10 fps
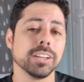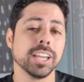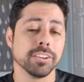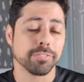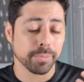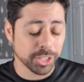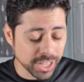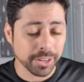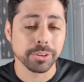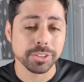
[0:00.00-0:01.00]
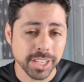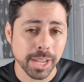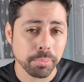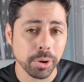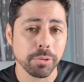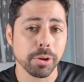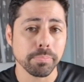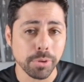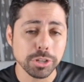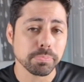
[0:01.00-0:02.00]
from a general standpoint, what
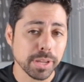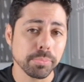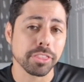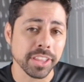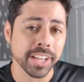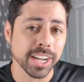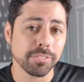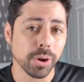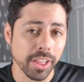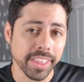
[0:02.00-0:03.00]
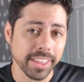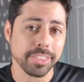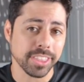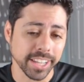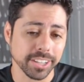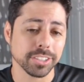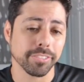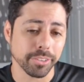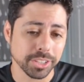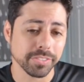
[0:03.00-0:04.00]
most people think of when they think
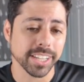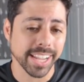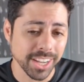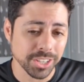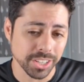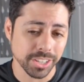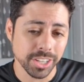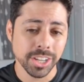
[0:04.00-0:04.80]
diversification.